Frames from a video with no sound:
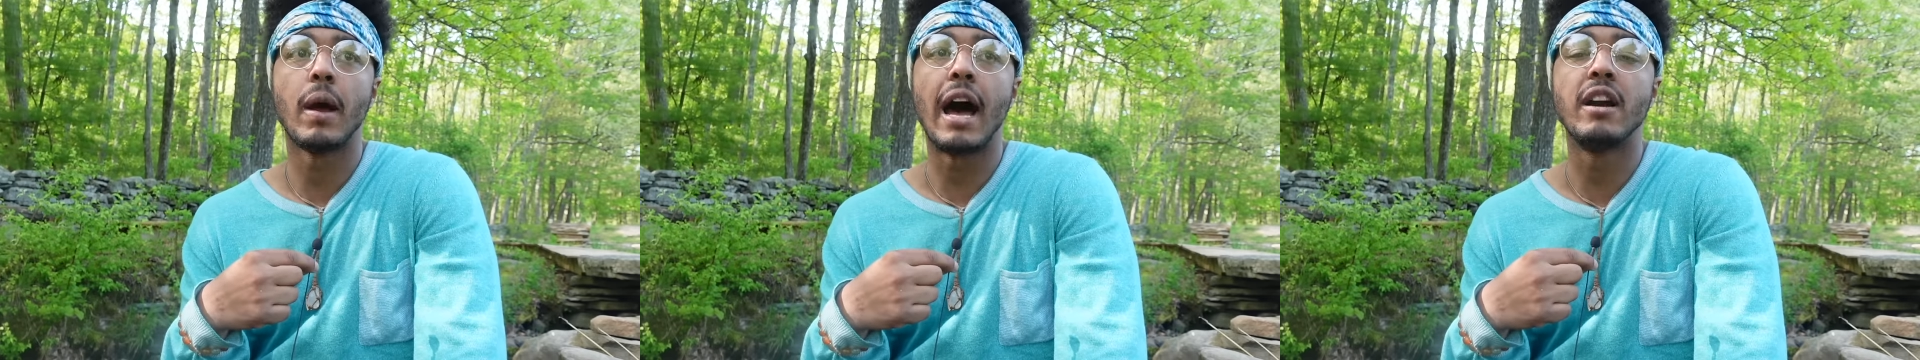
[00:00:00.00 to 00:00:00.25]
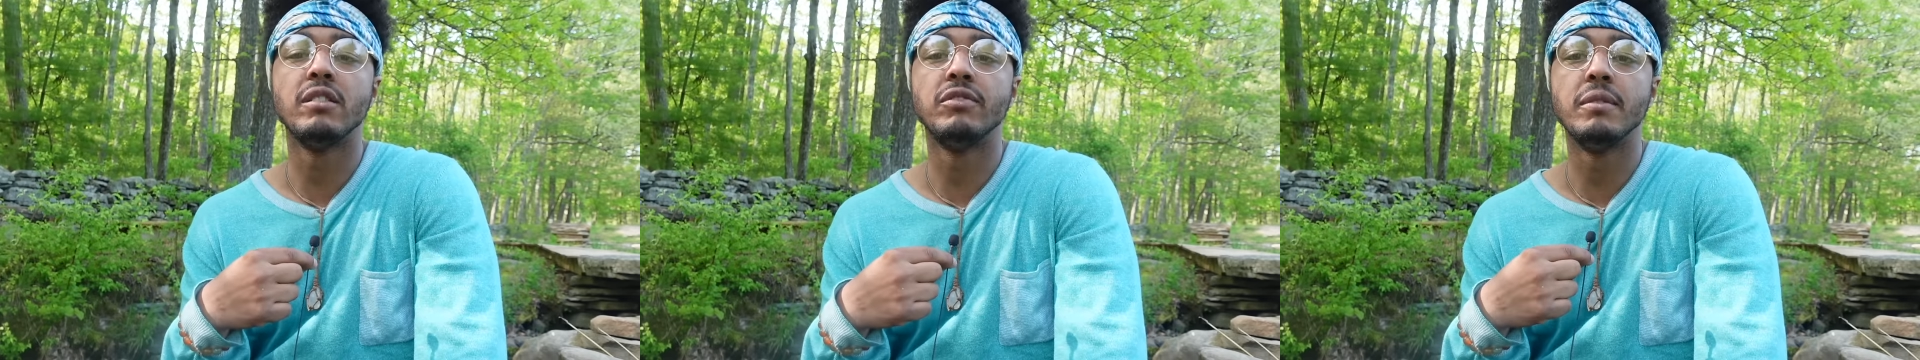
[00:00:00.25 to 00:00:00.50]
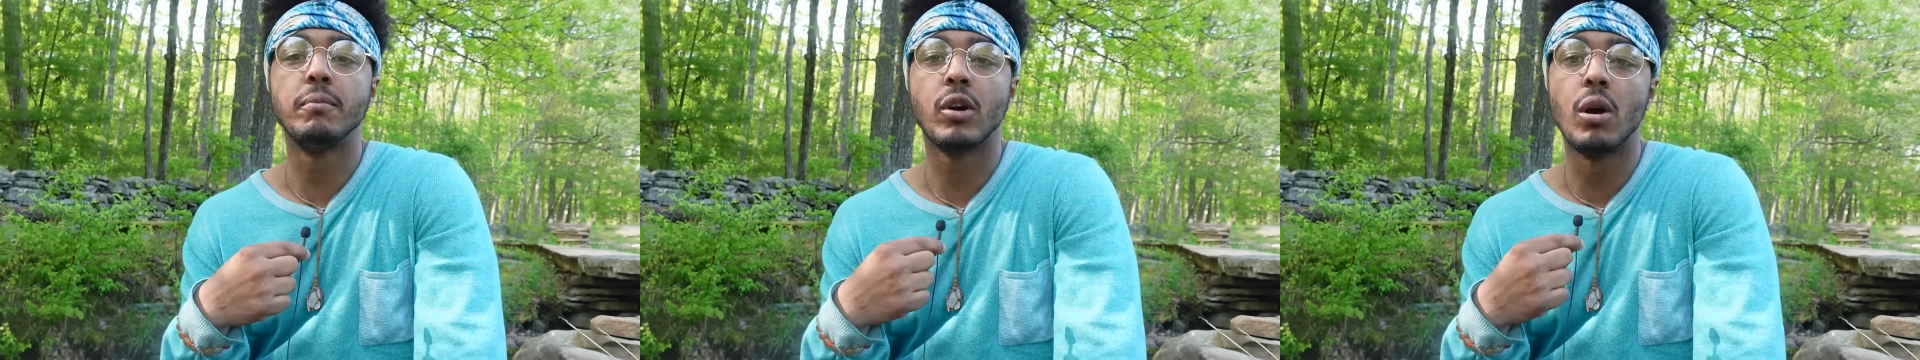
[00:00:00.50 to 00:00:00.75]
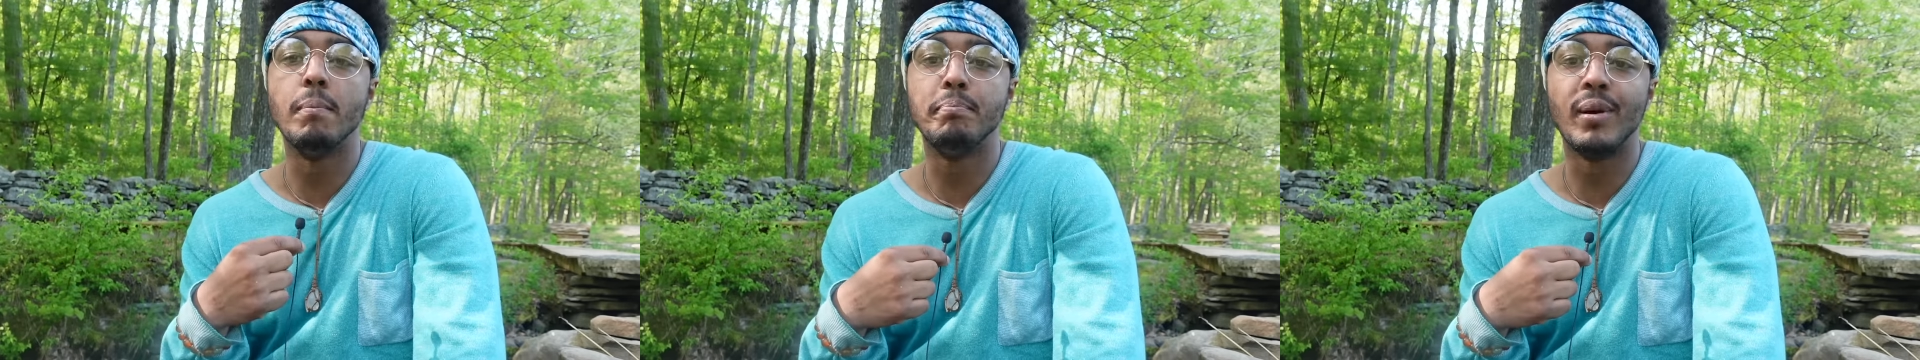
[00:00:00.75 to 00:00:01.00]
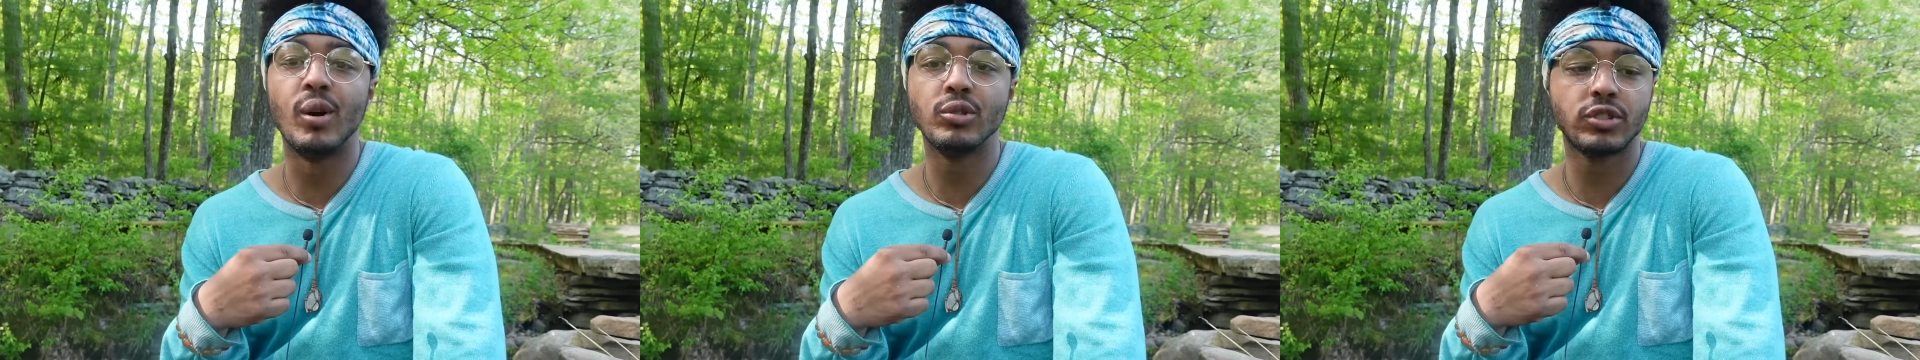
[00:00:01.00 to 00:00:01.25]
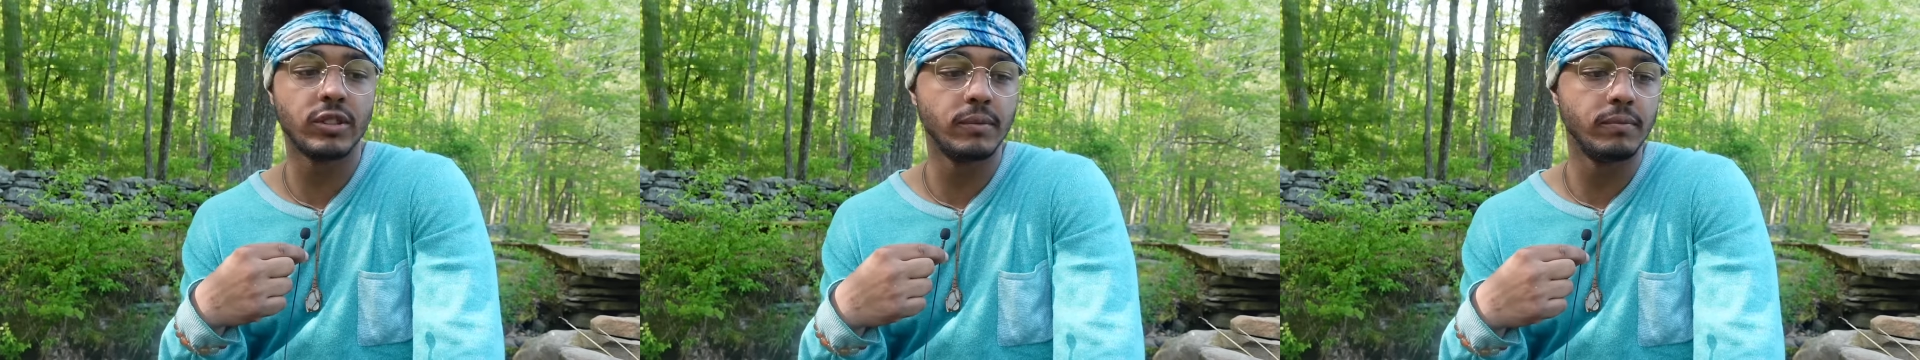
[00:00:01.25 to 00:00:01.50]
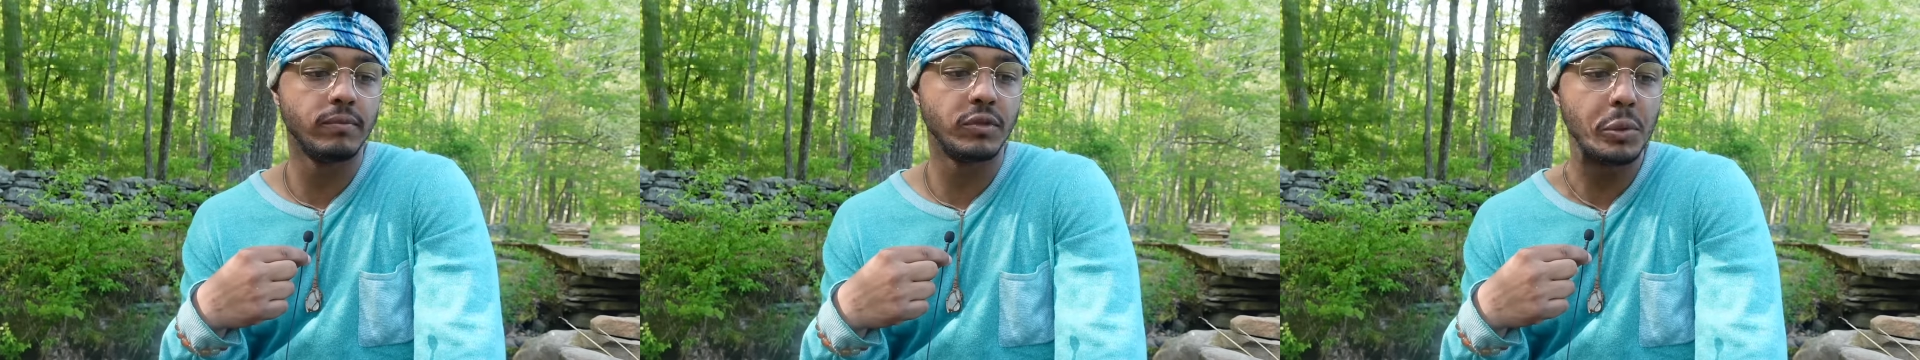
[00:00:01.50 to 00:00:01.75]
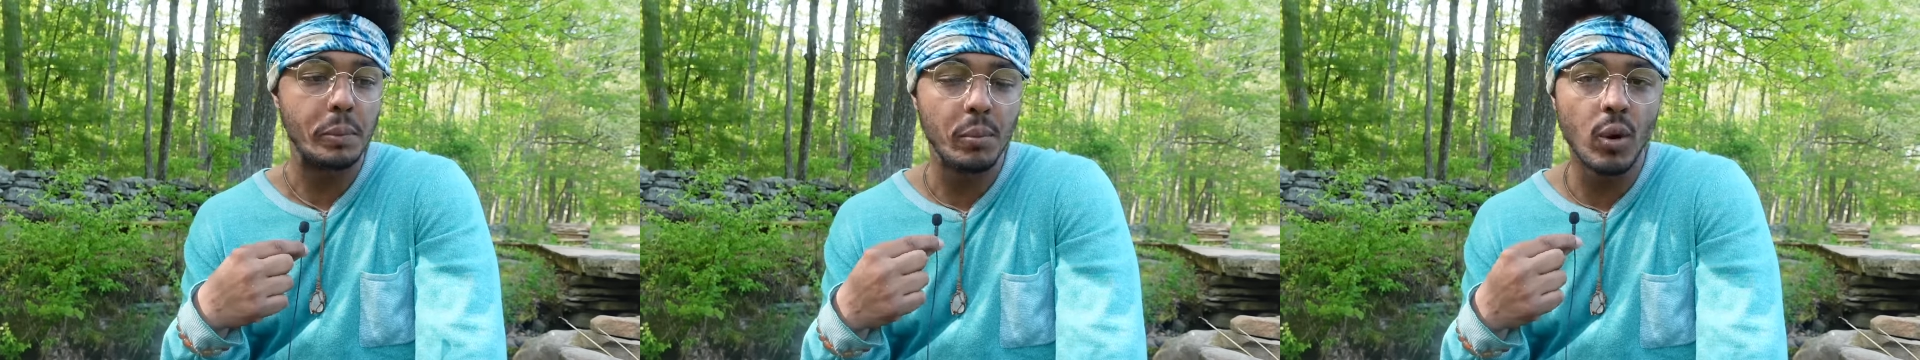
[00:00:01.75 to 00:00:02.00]
out of compulsion,
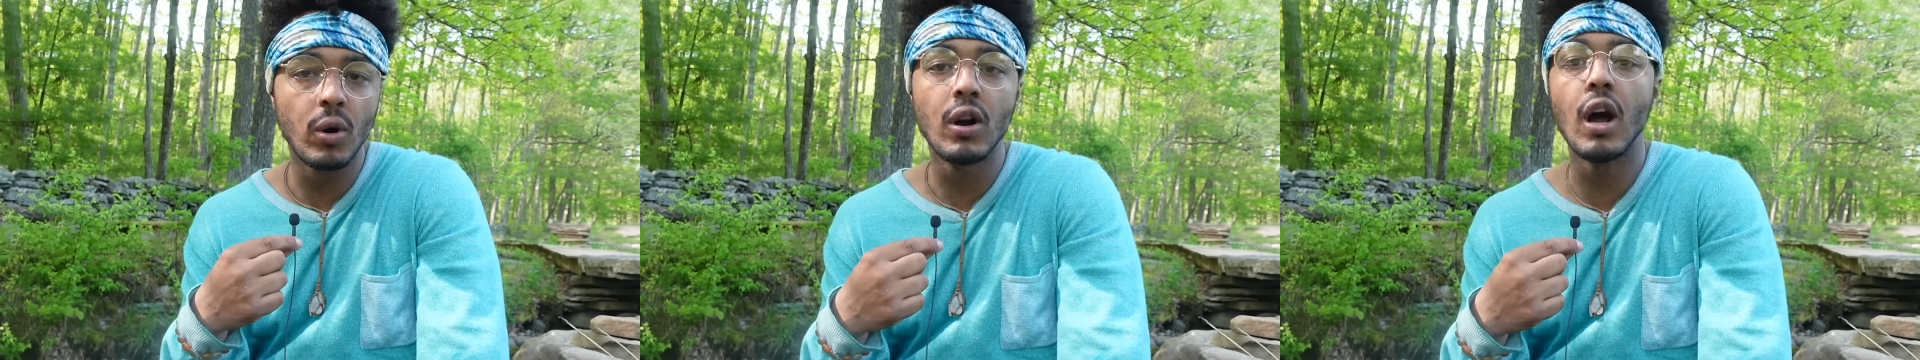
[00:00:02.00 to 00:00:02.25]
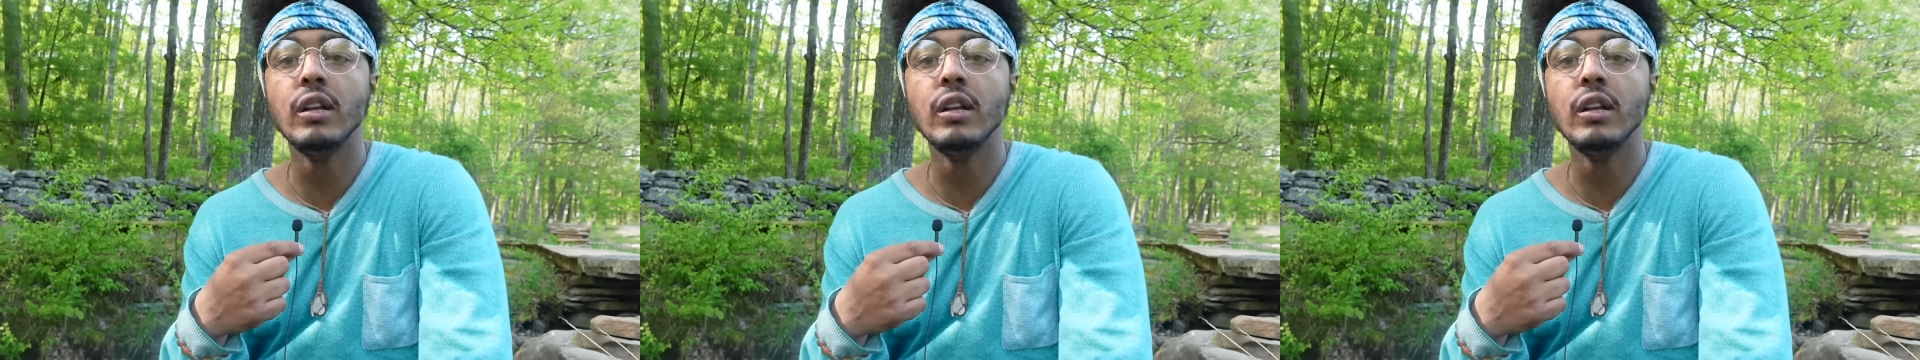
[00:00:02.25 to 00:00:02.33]
the more